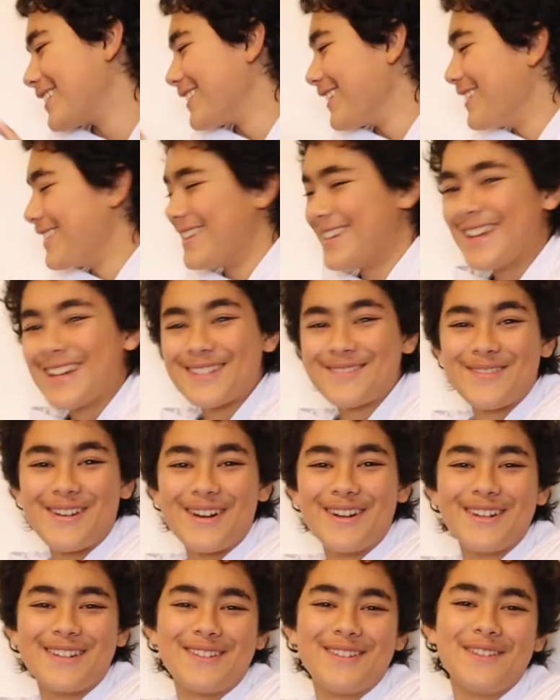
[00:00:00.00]
so the next
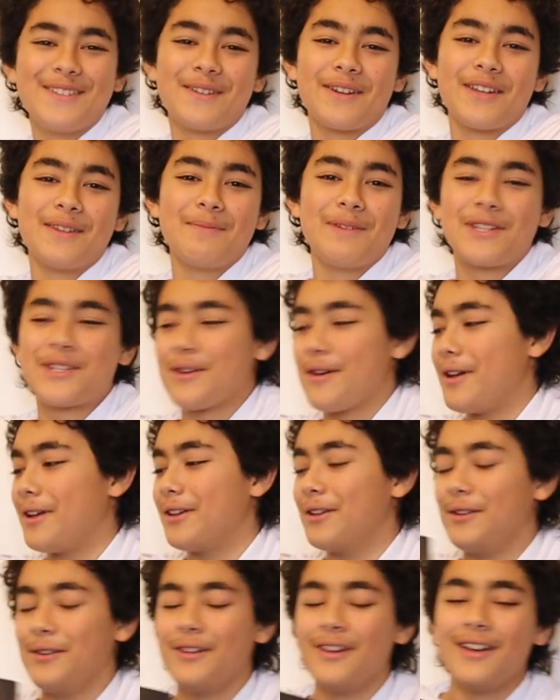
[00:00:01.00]
pair of shoes I'm going to be showing
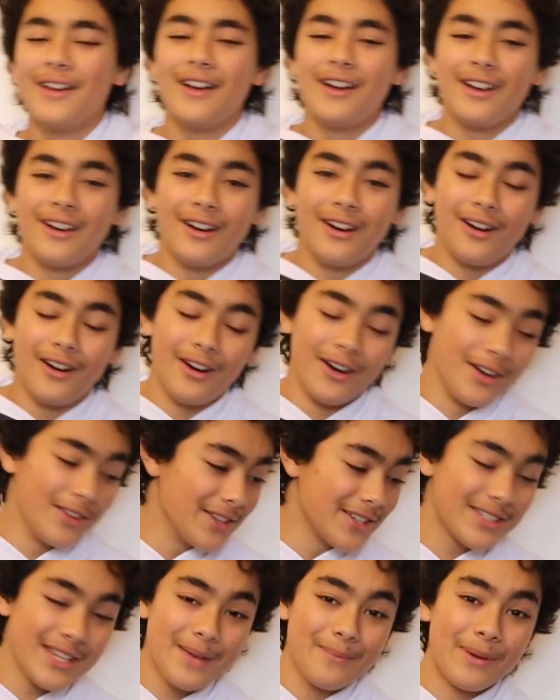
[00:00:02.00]
you are
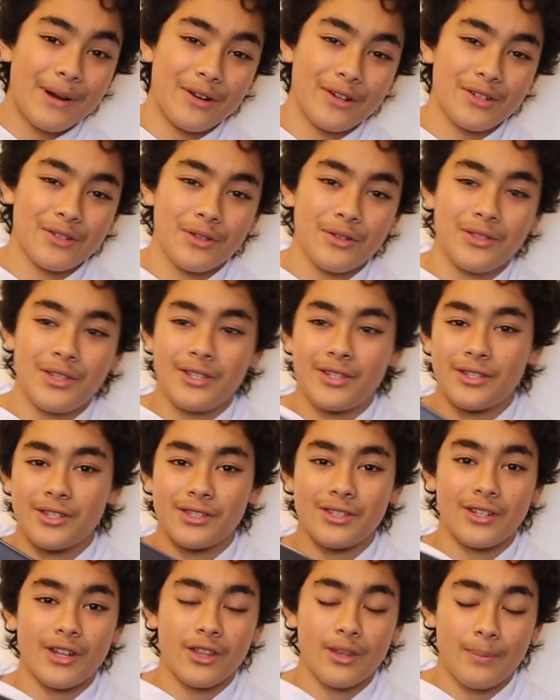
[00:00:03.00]
the same pair of shoes. These are
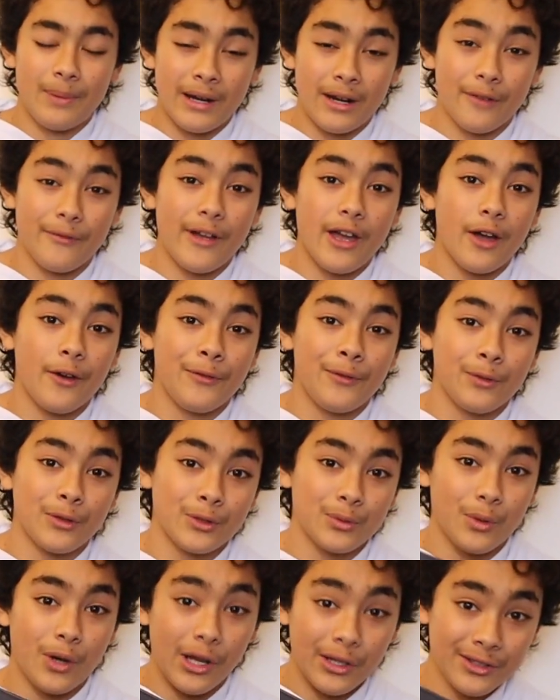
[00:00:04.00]
just another pair of Air
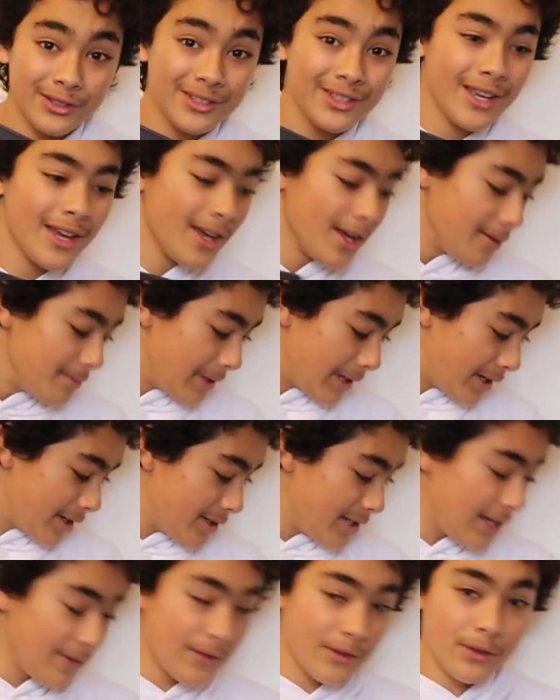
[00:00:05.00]
Force 1s.
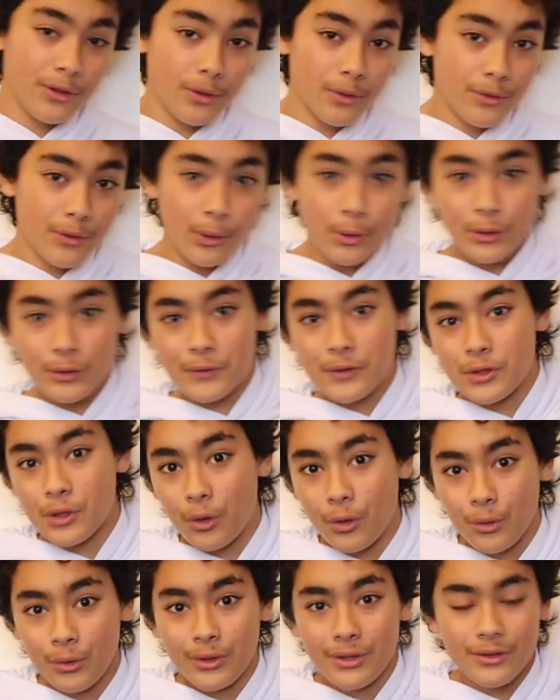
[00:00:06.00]
Because even though those have
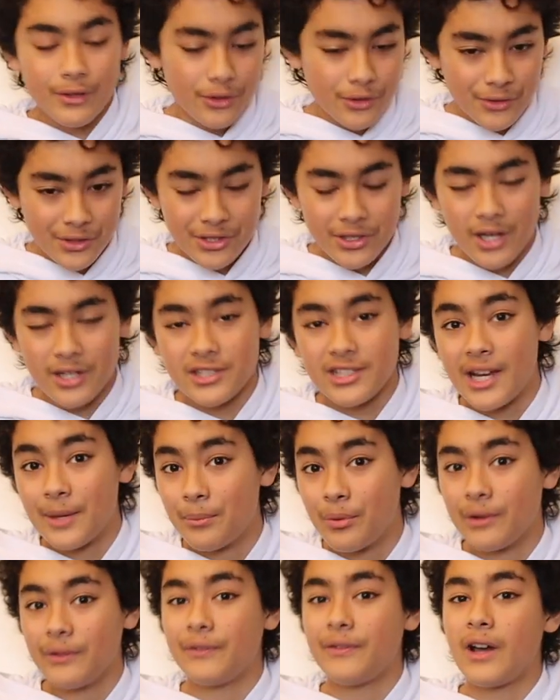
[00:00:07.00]
sold, those are size
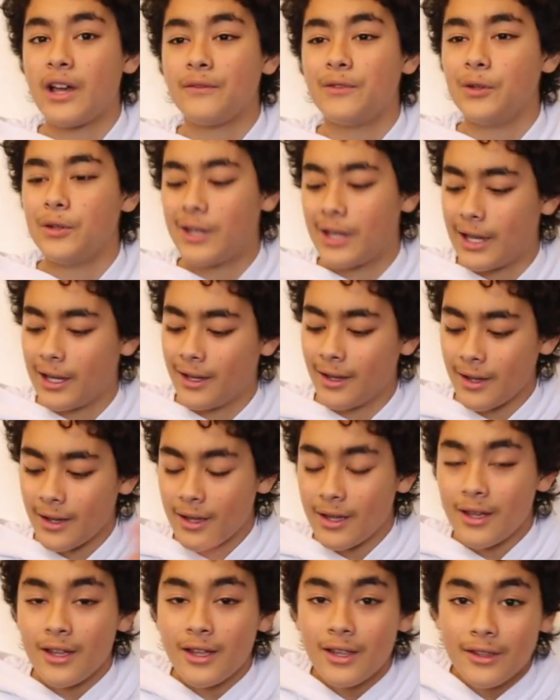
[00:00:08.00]
9.5 UK,
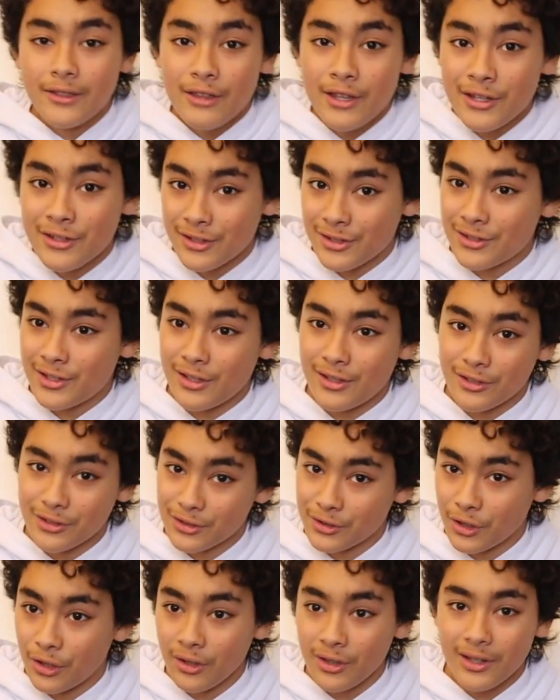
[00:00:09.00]
these are still in
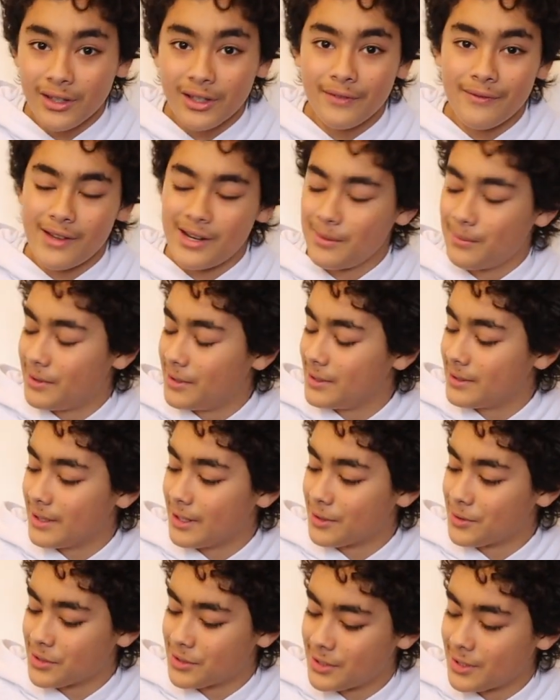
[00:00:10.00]
stock if anybody's
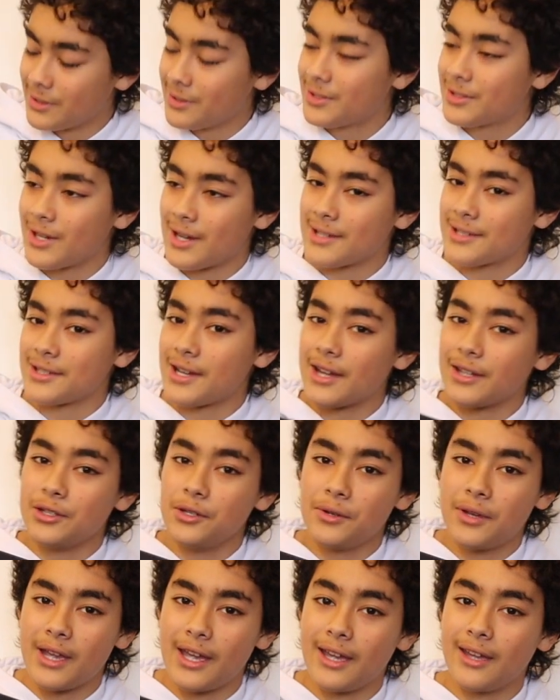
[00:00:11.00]
interested, size
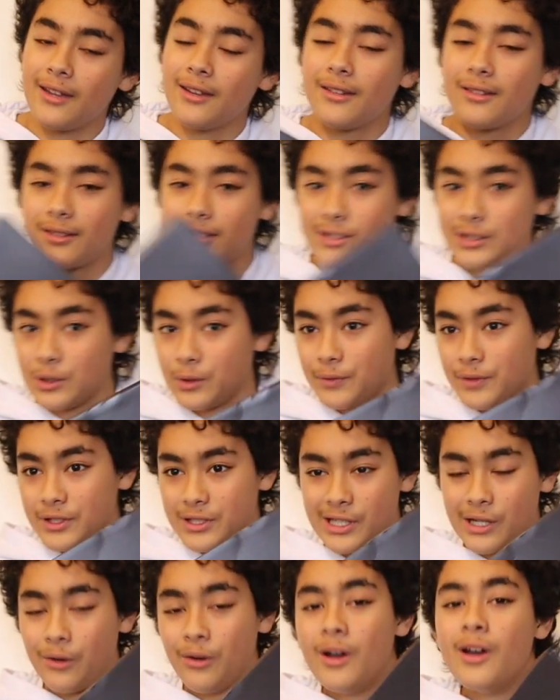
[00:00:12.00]
9 UK, still for
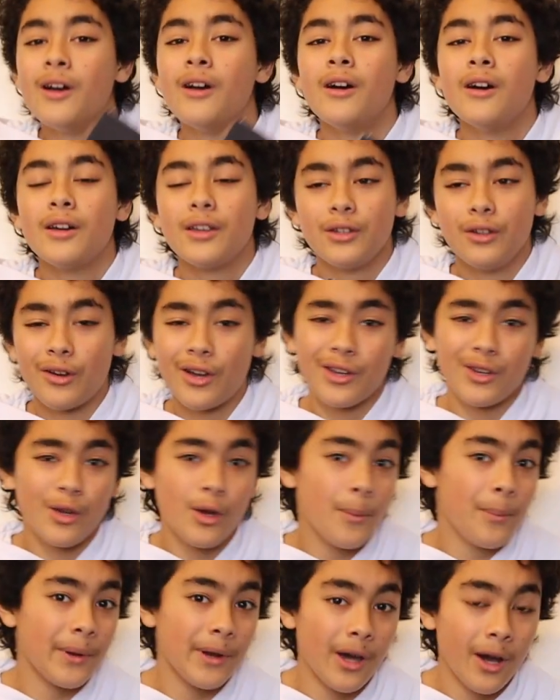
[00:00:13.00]
sale. I'm not going to
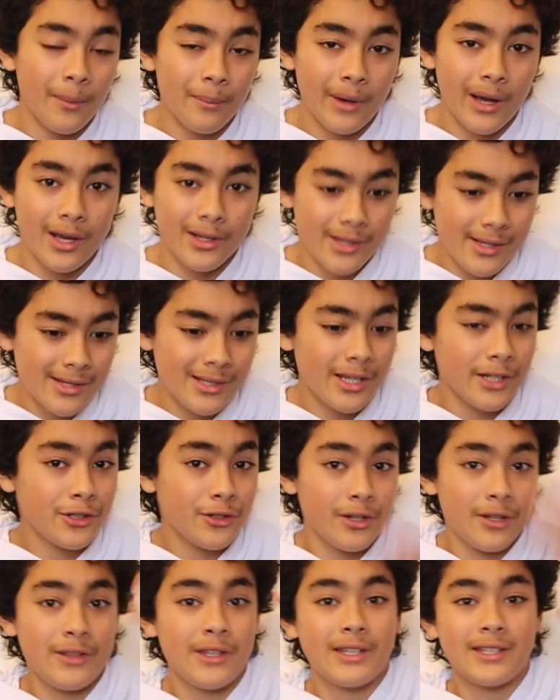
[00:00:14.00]
open it up because it's
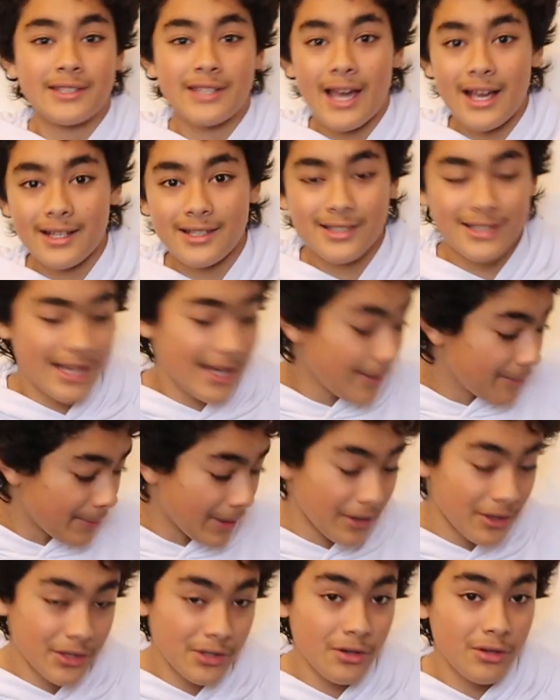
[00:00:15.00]
literally the exact same
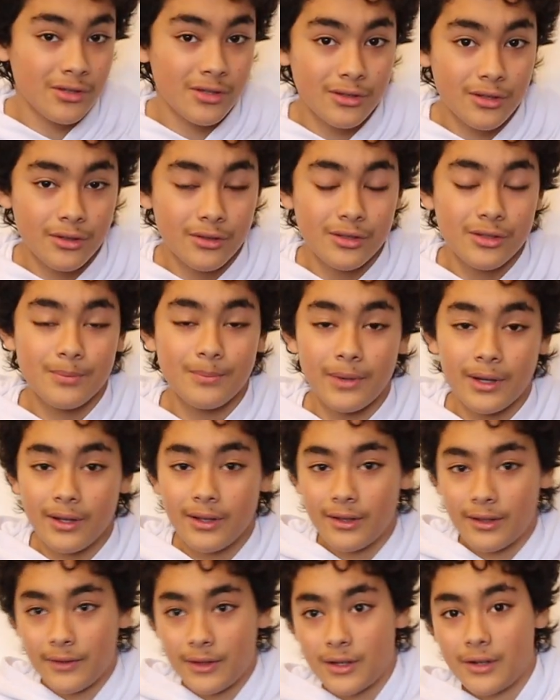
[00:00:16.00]
pair of shoes as those,
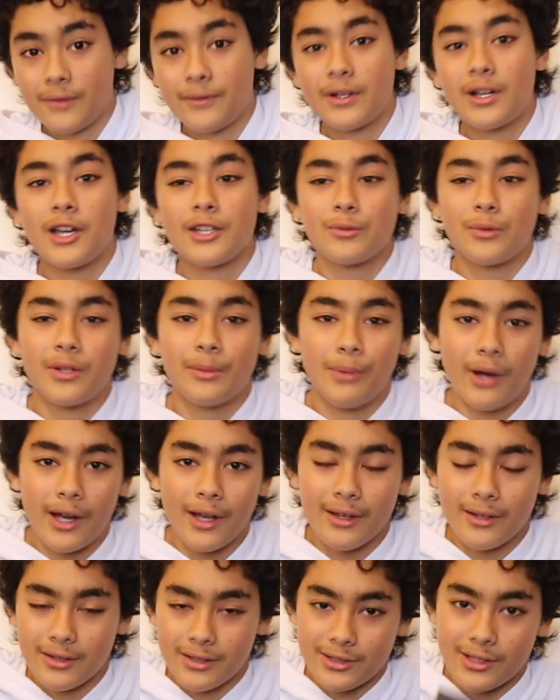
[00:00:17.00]
but if you guys want to
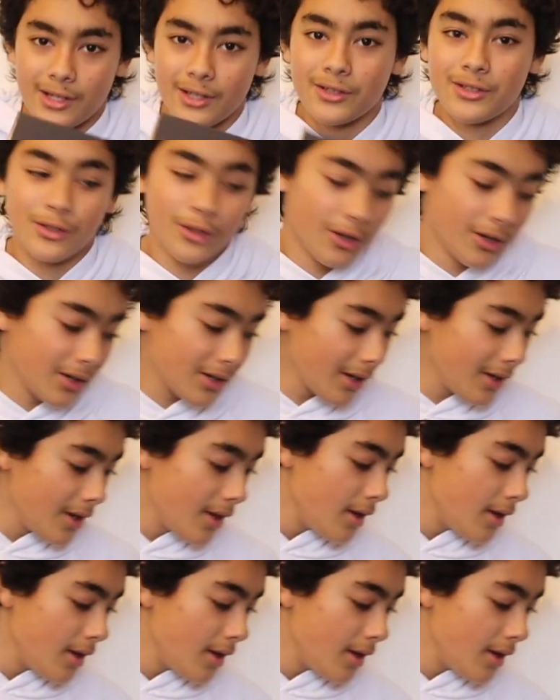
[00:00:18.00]
buy it, still in stock.